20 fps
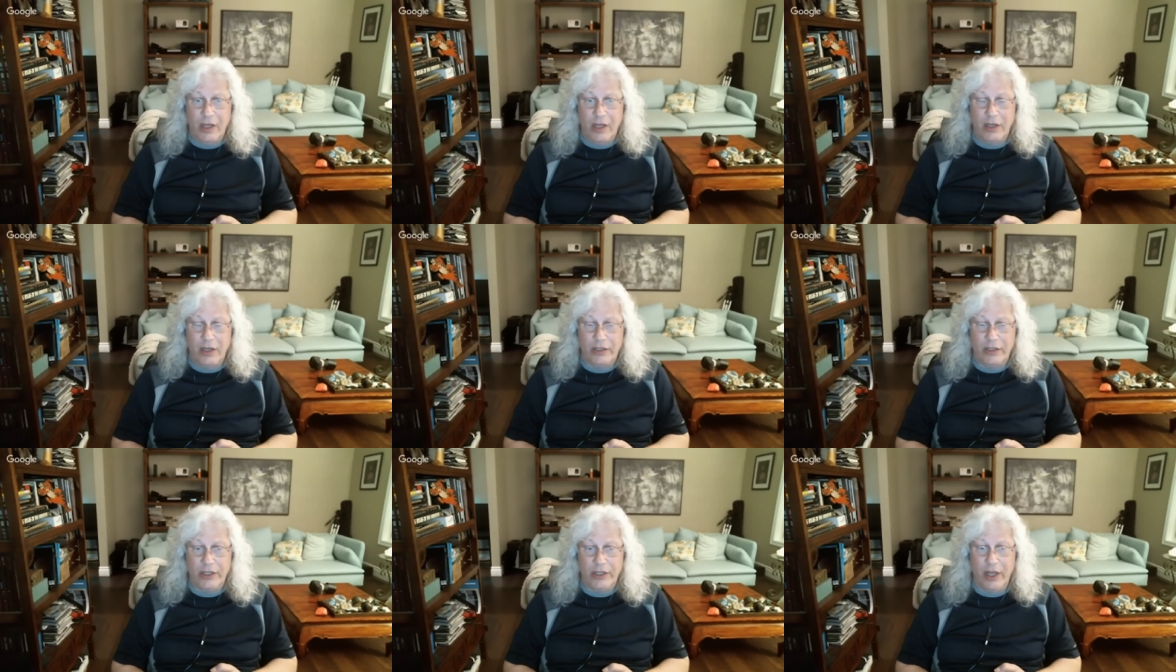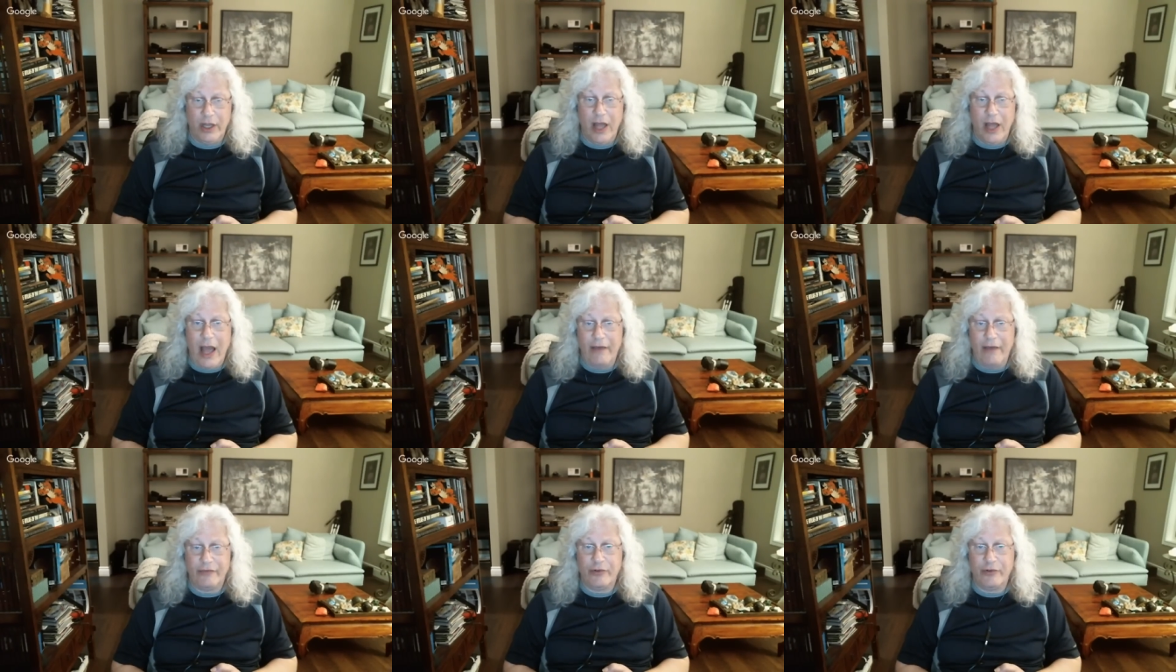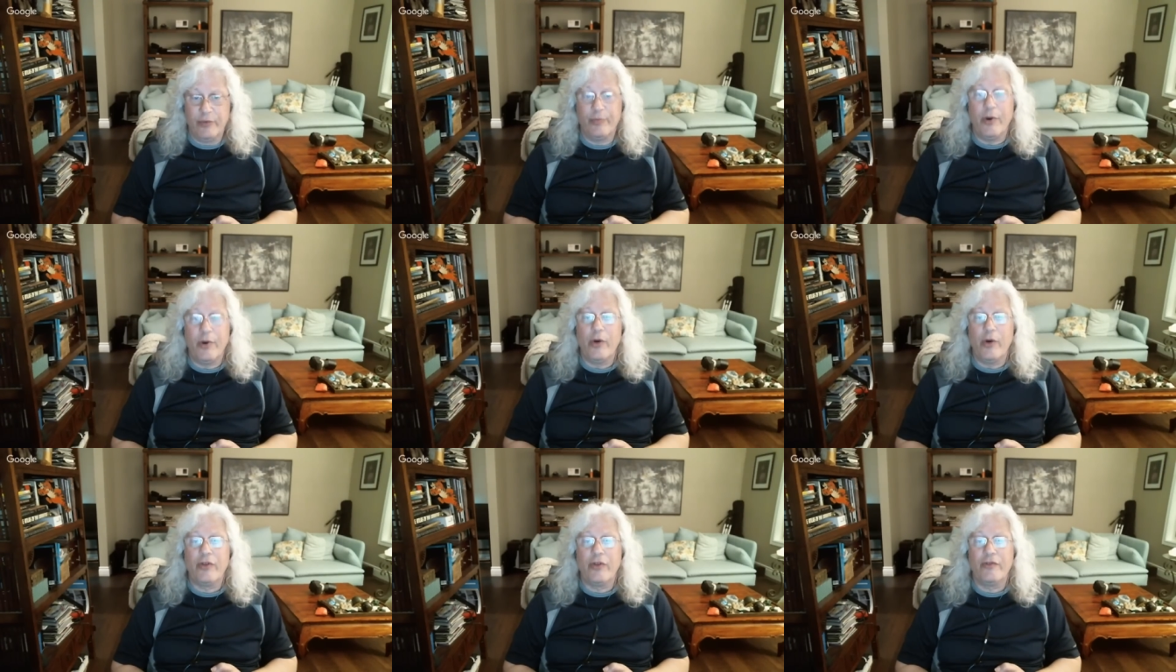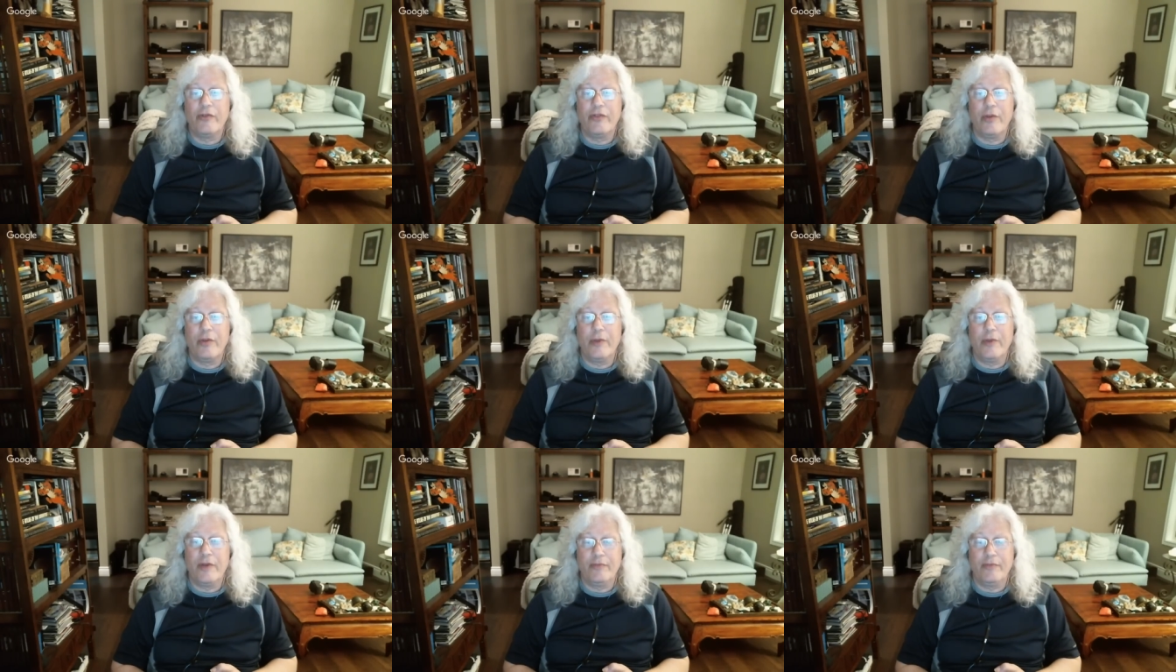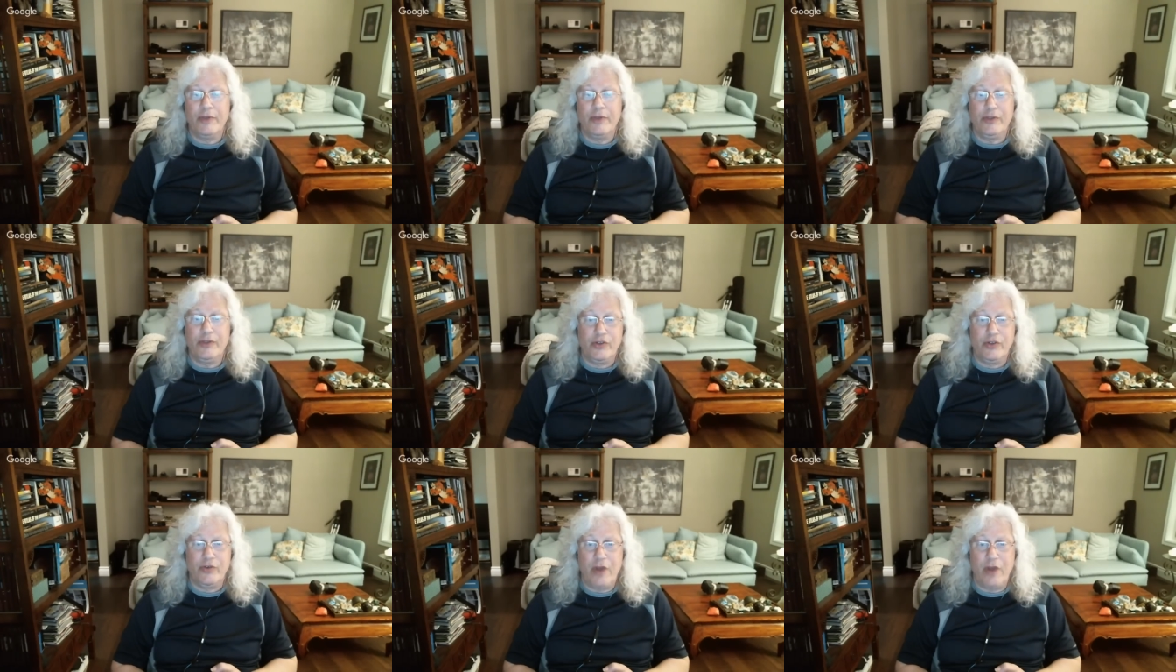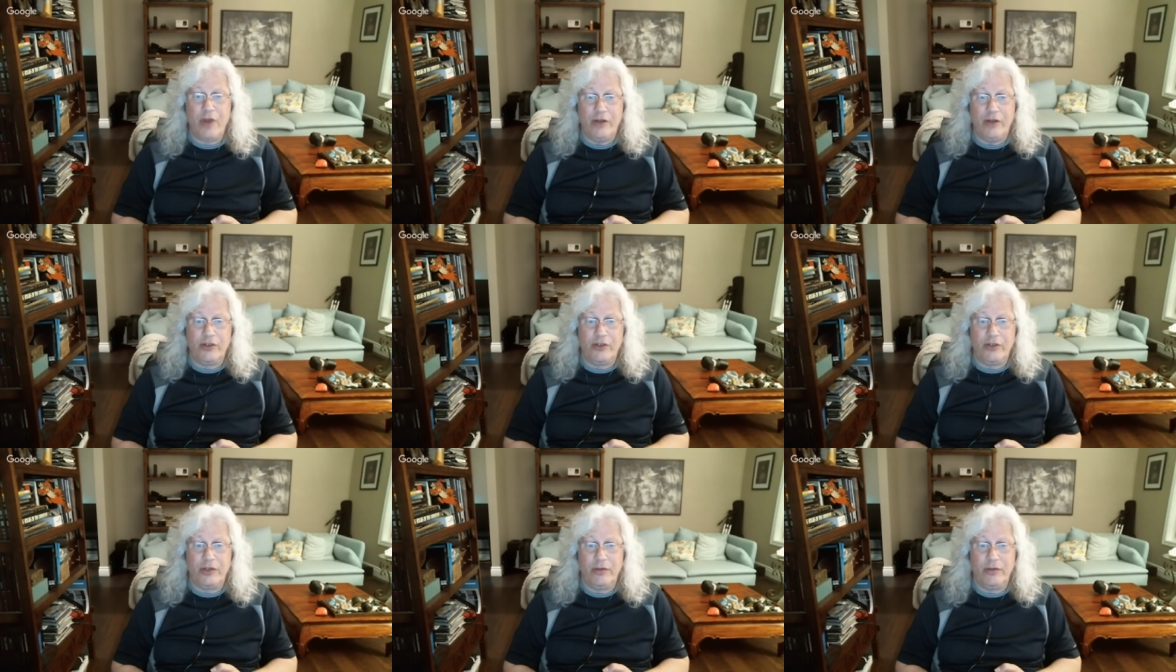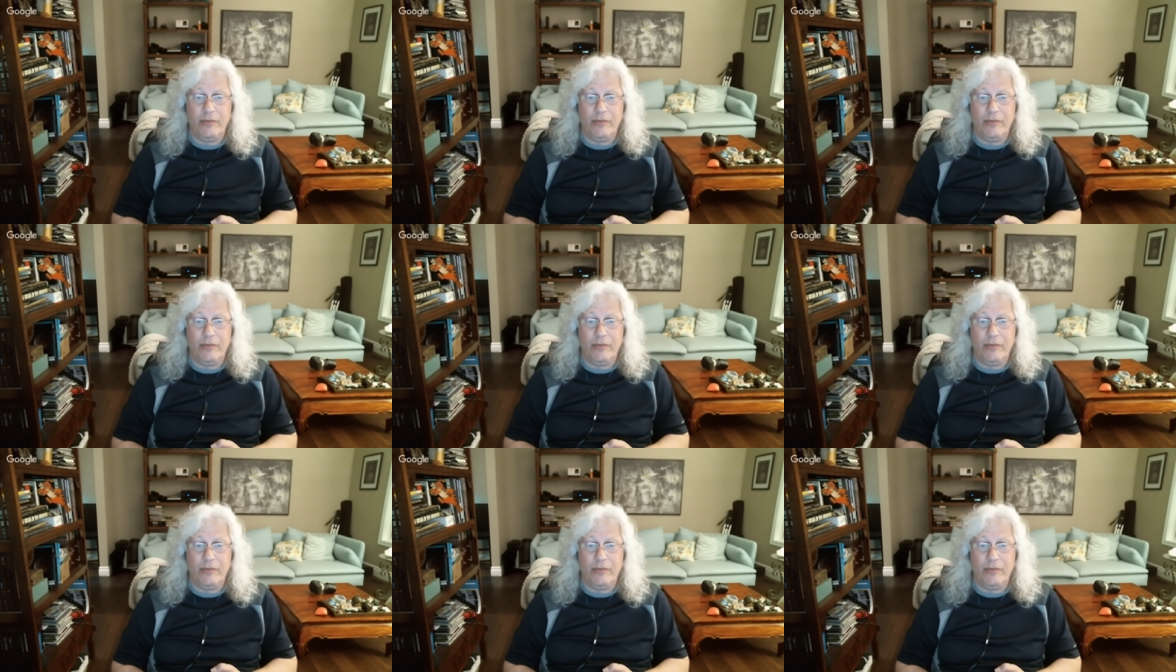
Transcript: until after both of them have been stretched.